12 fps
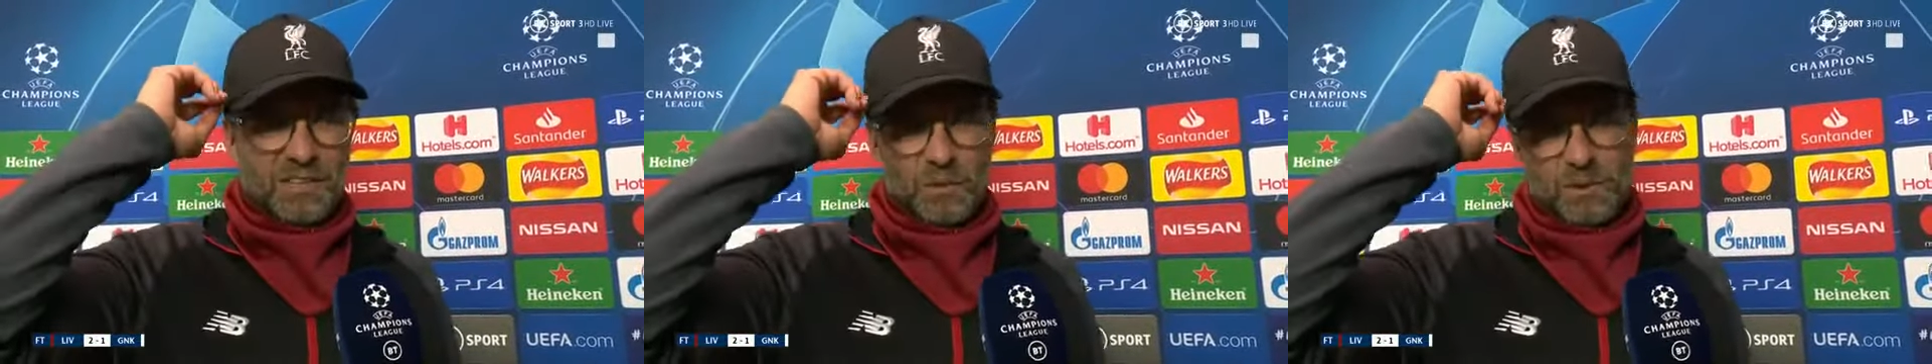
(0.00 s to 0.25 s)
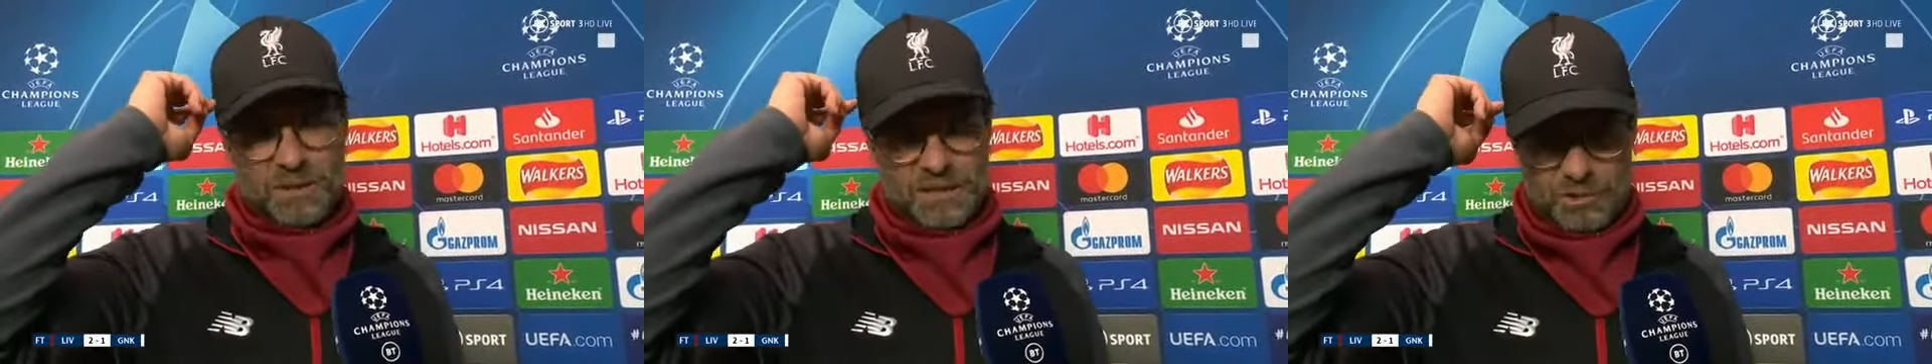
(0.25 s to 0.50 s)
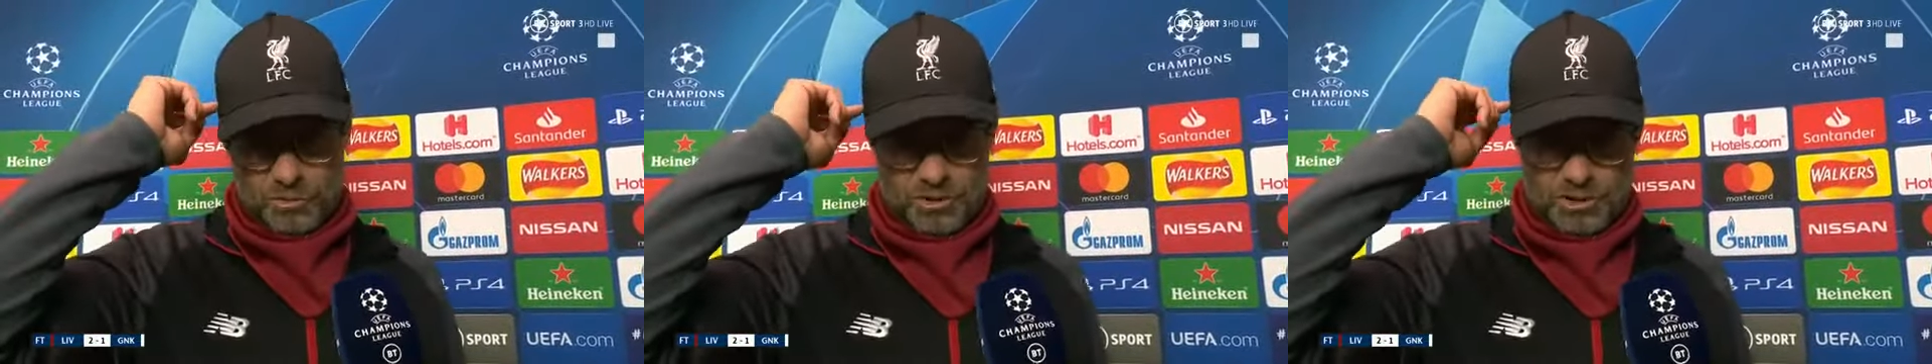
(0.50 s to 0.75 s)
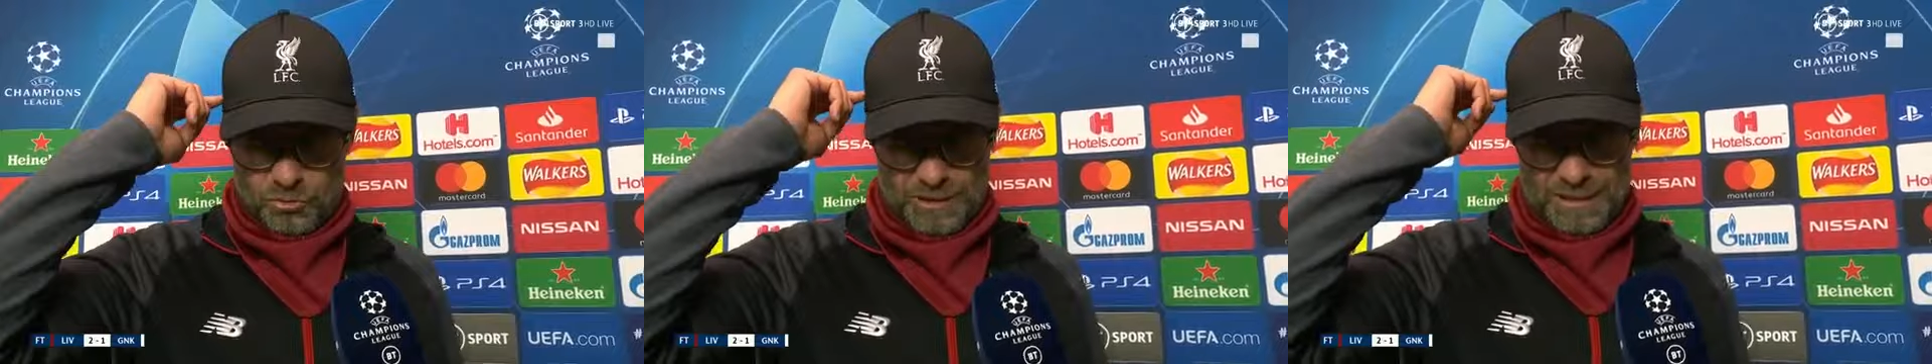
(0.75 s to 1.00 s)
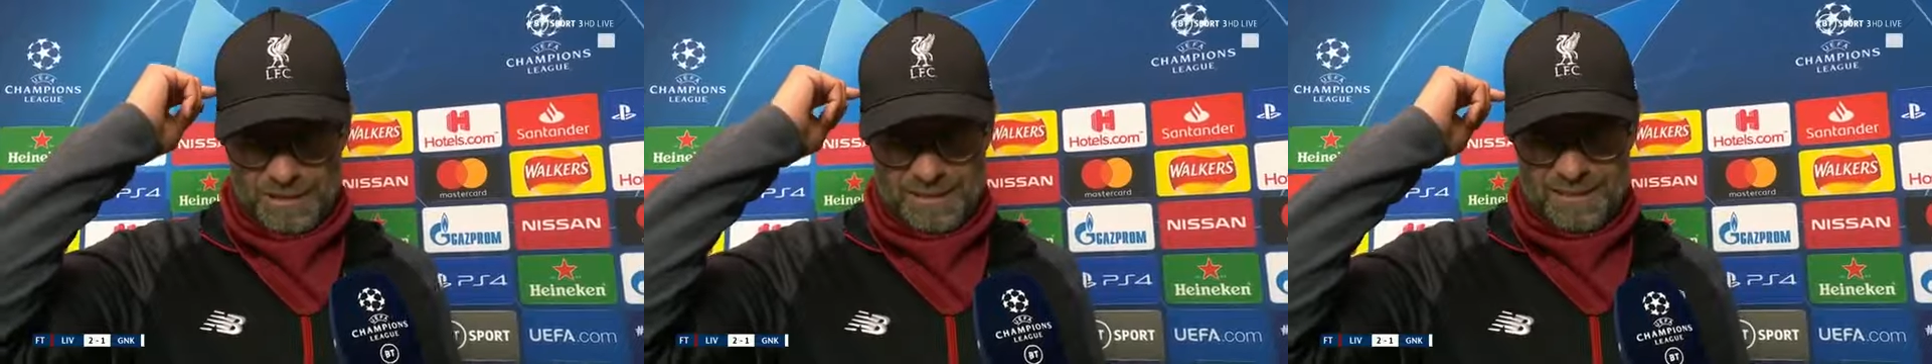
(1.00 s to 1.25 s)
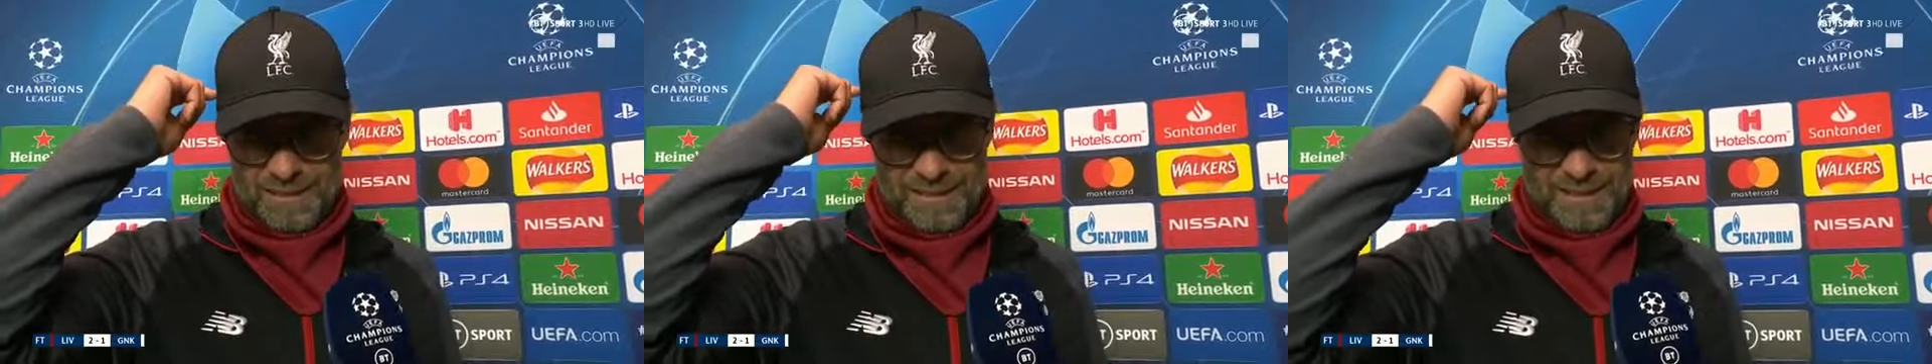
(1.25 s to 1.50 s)
Tuesday is
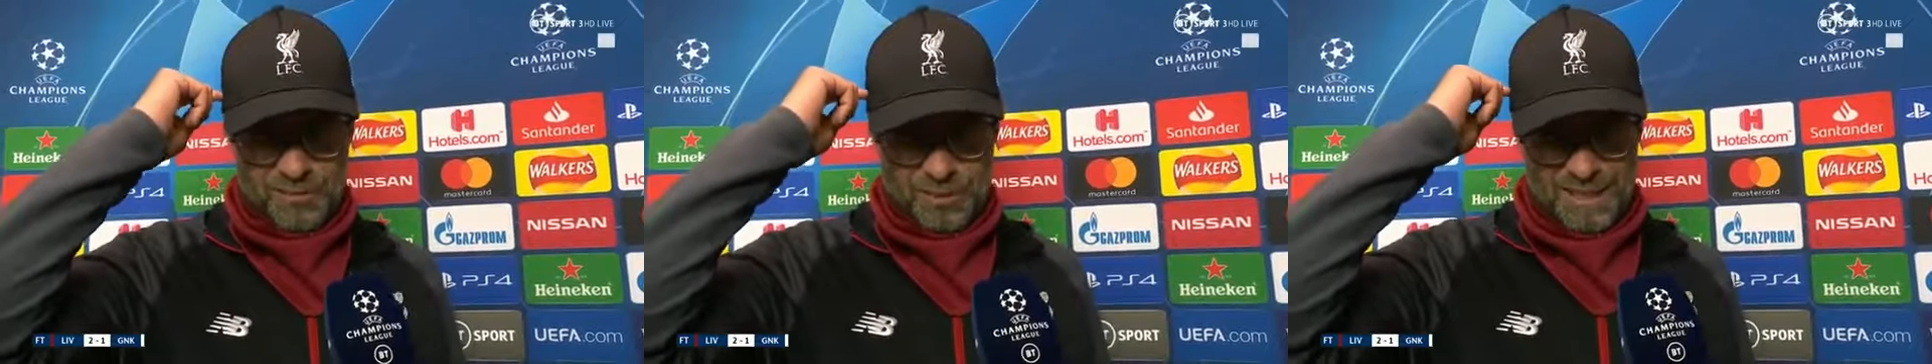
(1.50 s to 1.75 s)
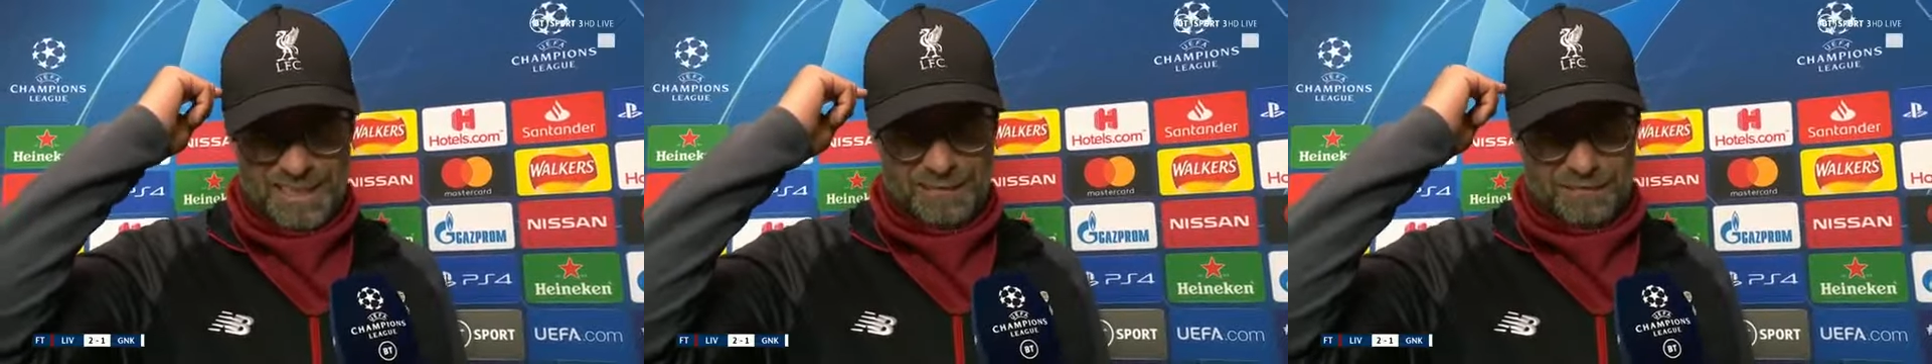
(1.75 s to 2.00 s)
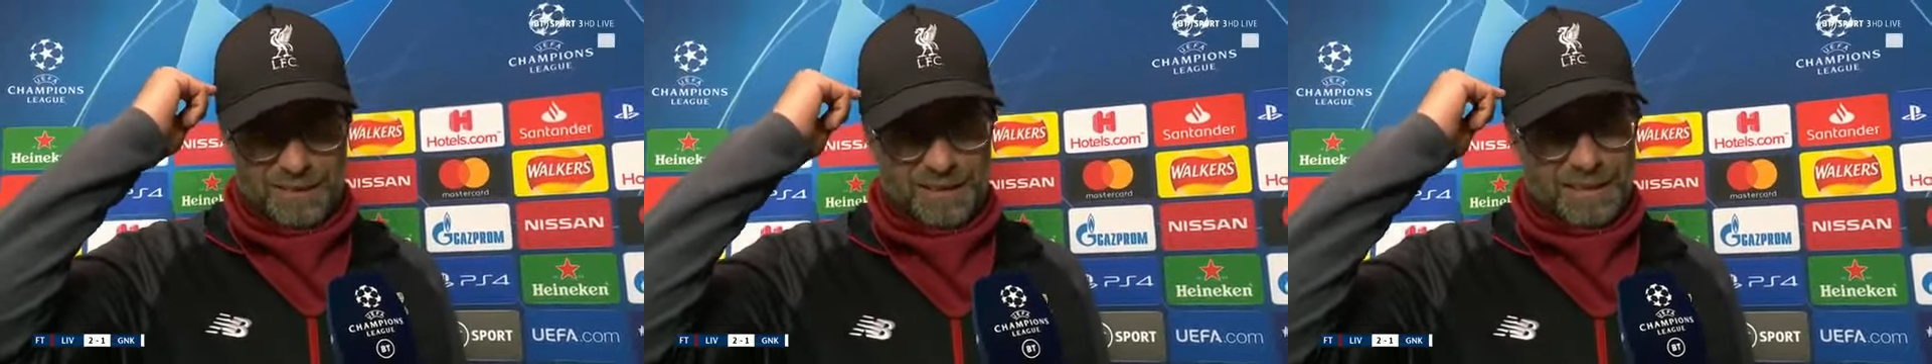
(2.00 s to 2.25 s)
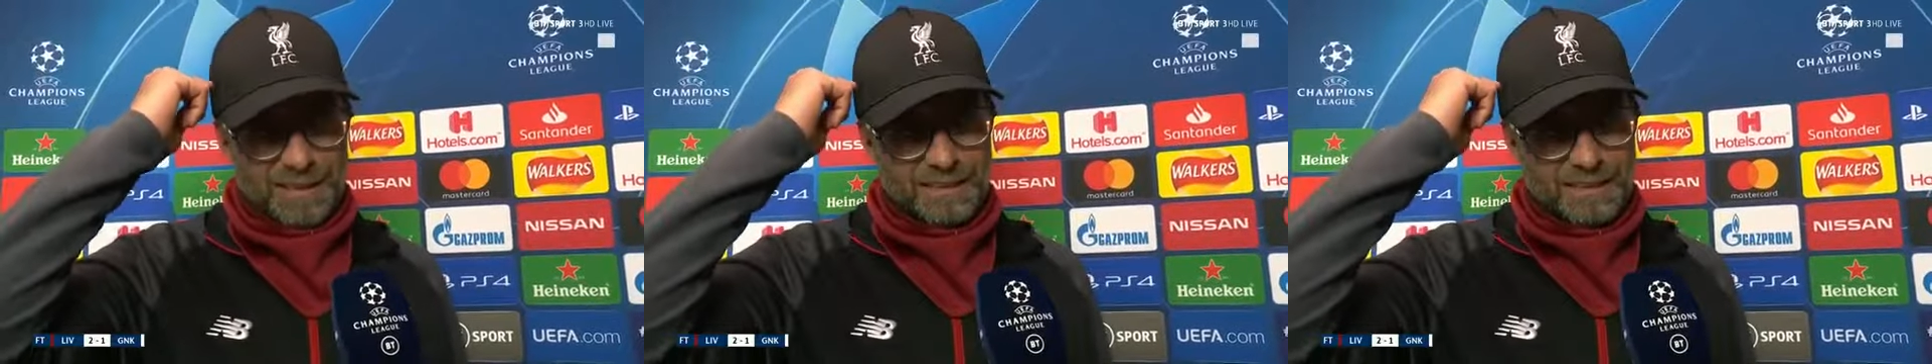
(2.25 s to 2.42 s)
really difficult.